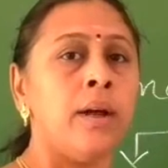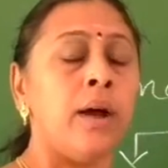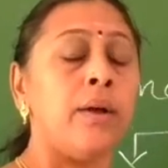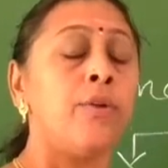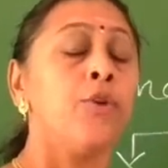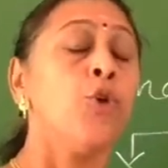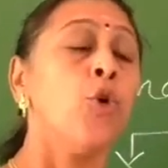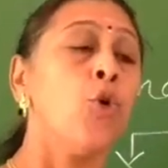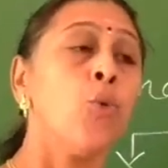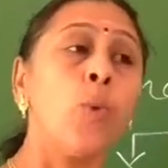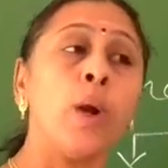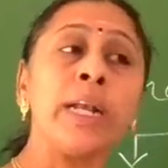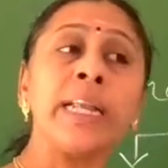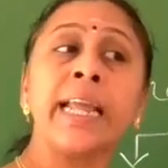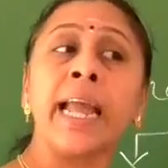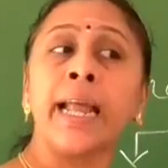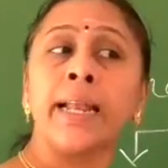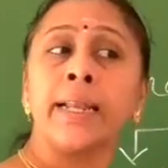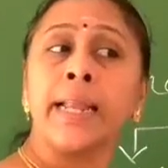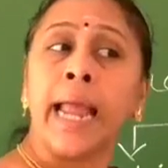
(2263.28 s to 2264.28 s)
No
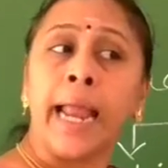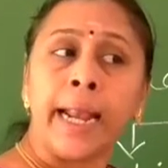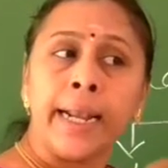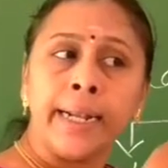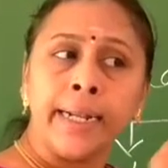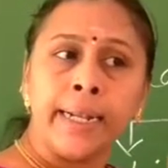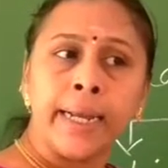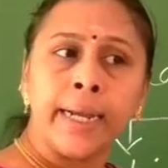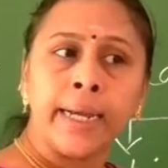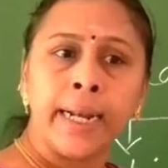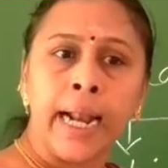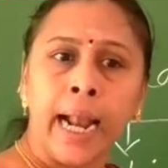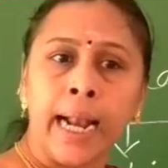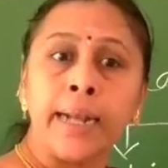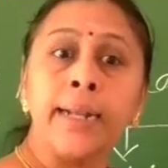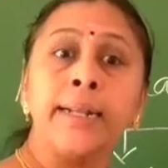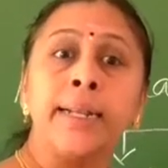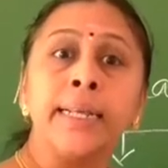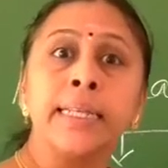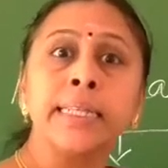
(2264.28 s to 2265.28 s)
one can enter
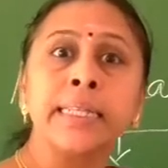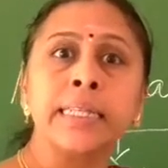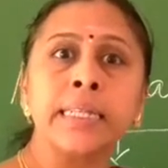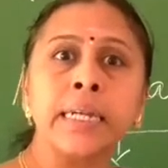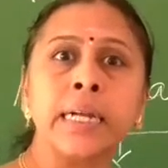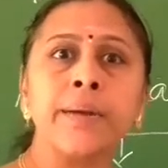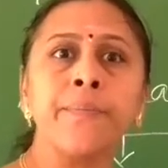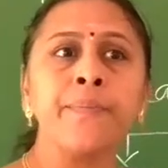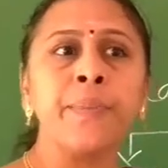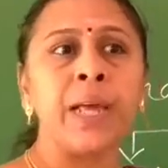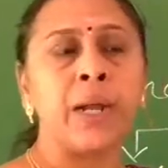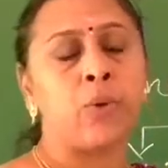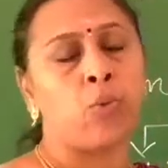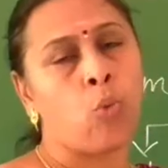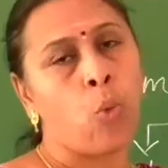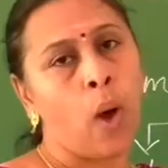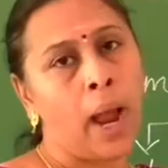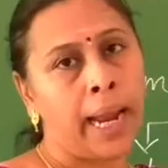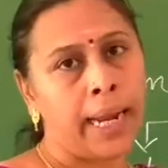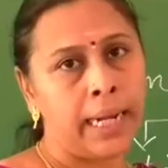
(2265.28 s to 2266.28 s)
and disturb
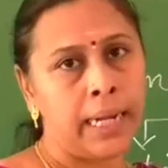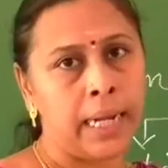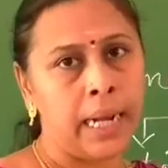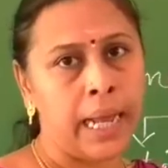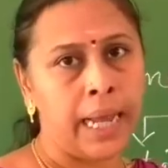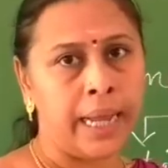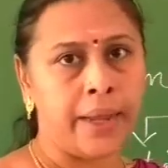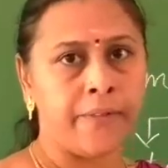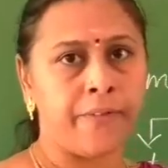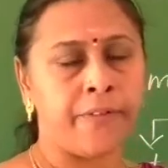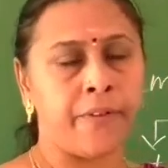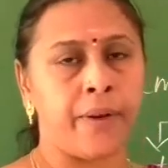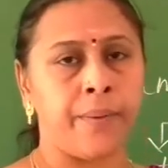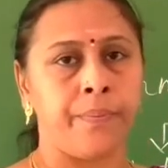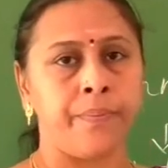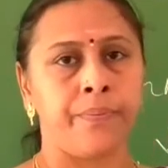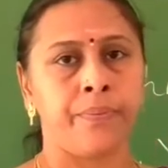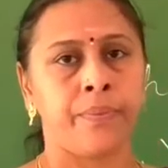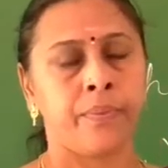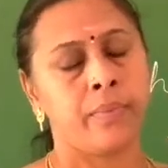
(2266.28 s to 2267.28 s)
that wildlife.
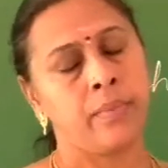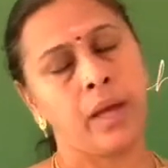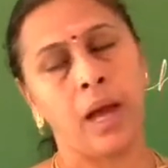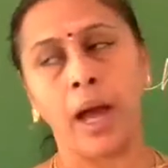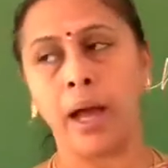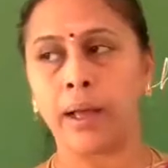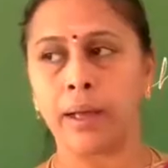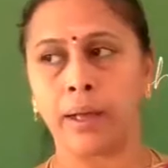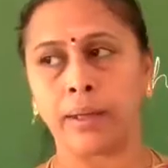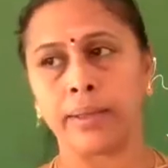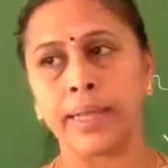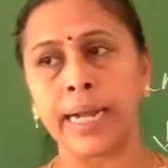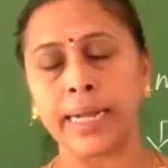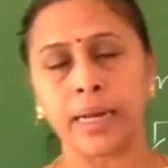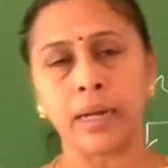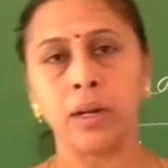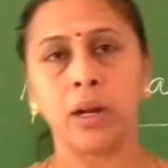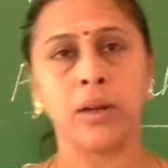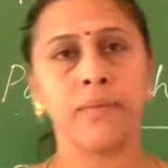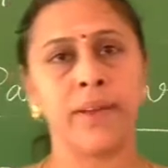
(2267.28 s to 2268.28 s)

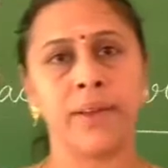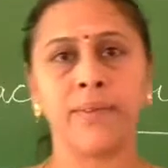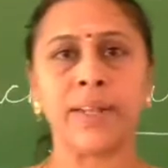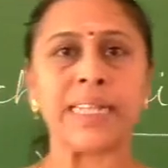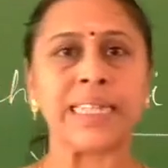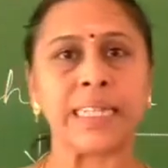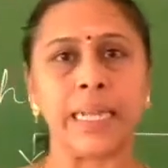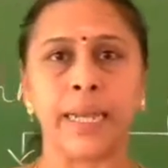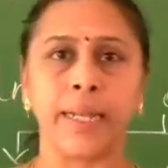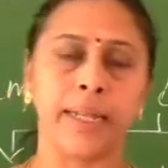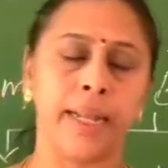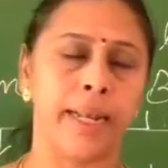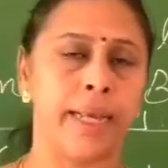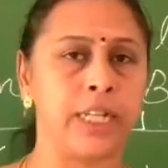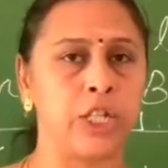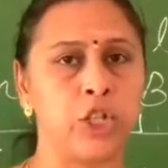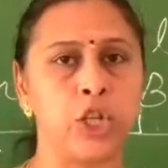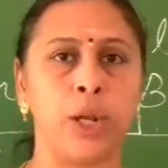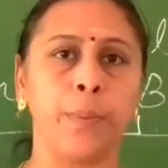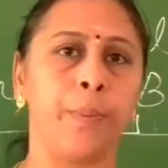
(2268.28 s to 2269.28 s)
That and all we will see in the
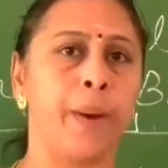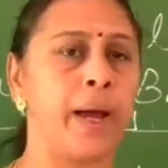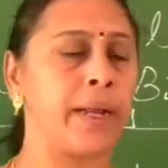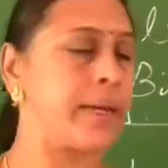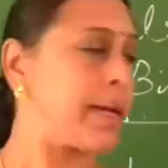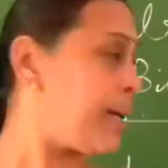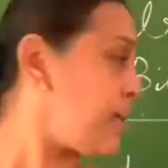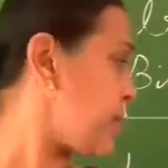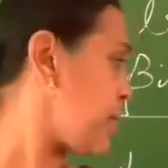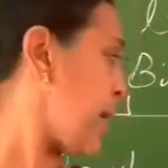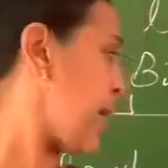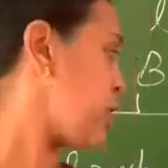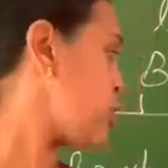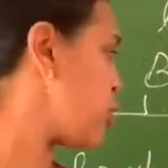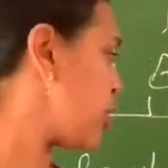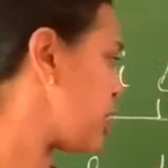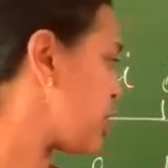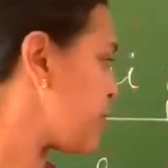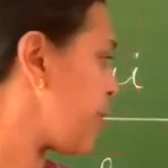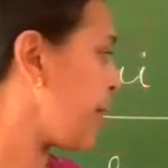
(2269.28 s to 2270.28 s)
national park and
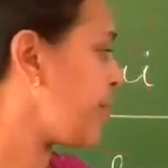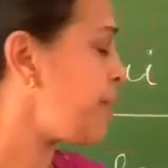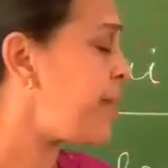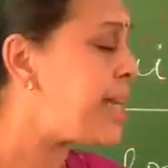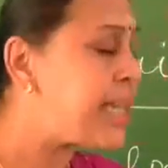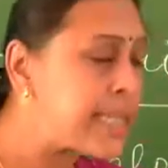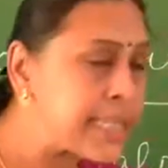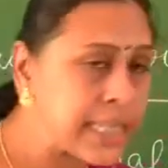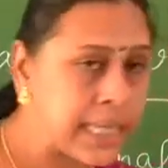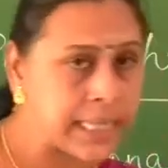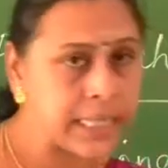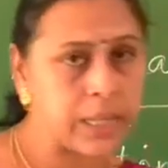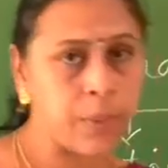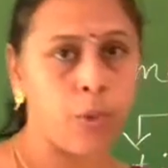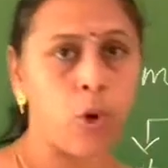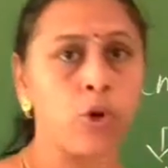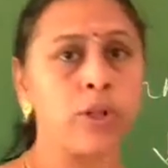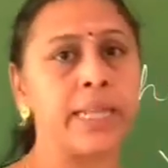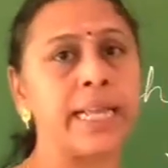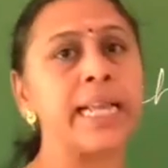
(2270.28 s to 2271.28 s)
sanctuaries. When we discuss
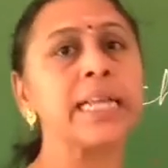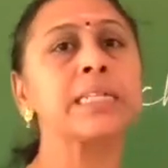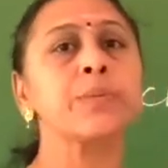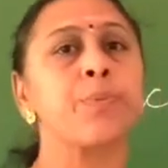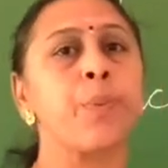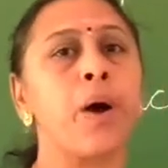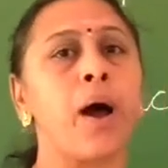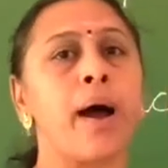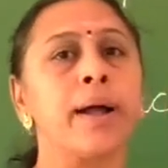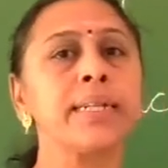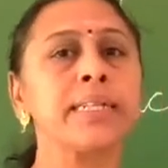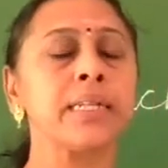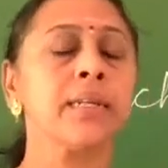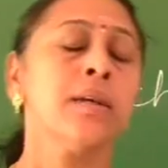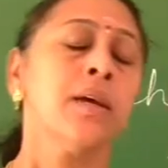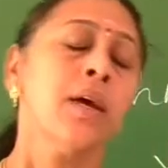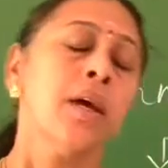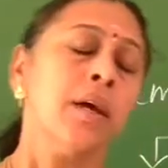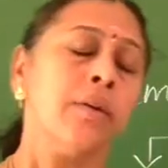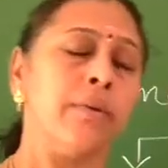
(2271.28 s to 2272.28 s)
about these parts,
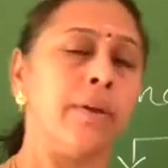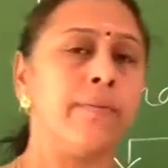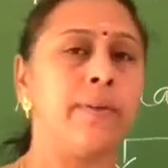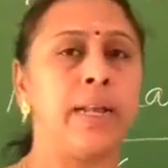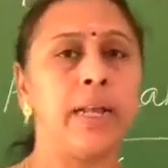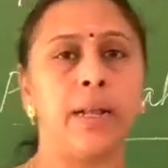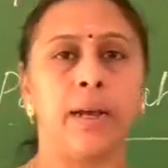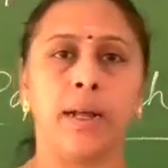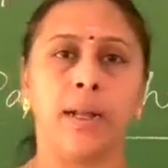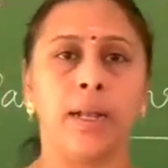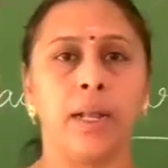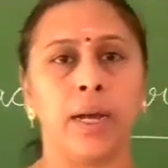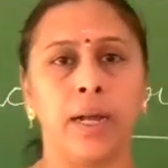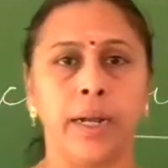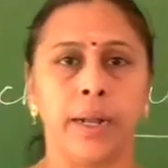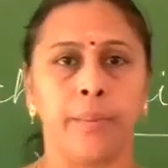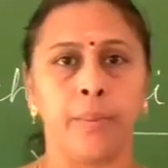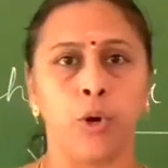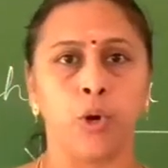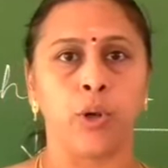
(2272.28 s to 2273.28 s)
we will learn
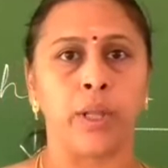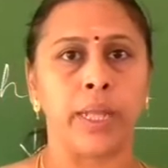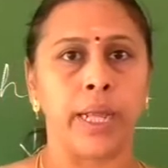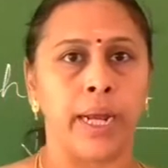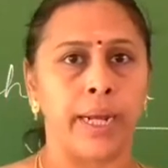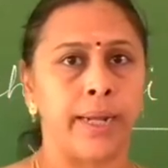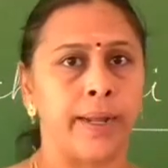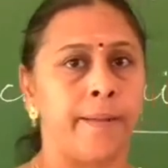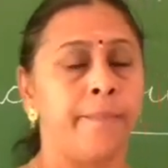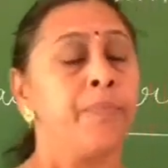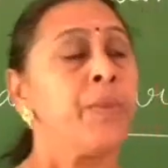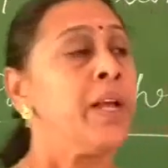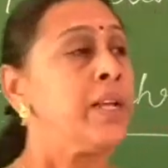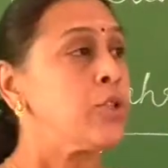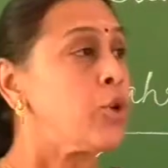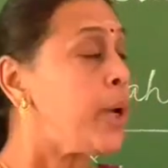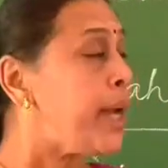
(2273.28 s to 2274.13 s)
about that.